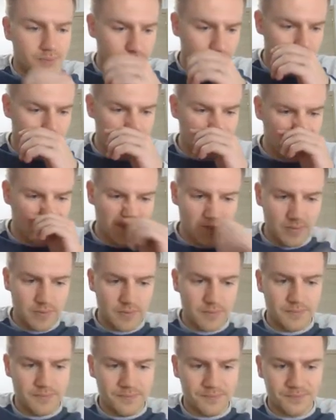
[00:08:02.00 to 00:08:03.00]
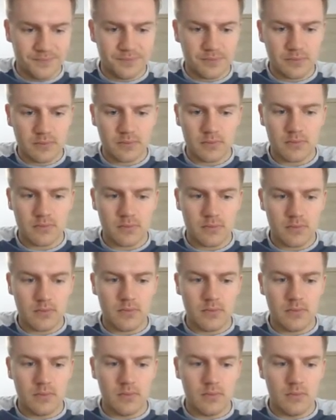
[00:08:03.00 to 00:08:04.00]

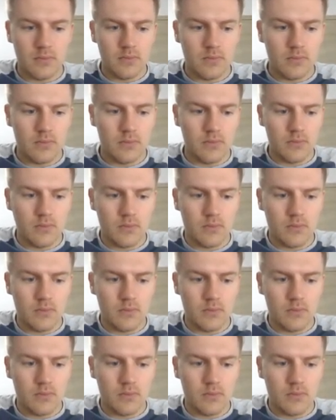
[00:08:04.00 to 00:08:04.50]
Nobody speaks.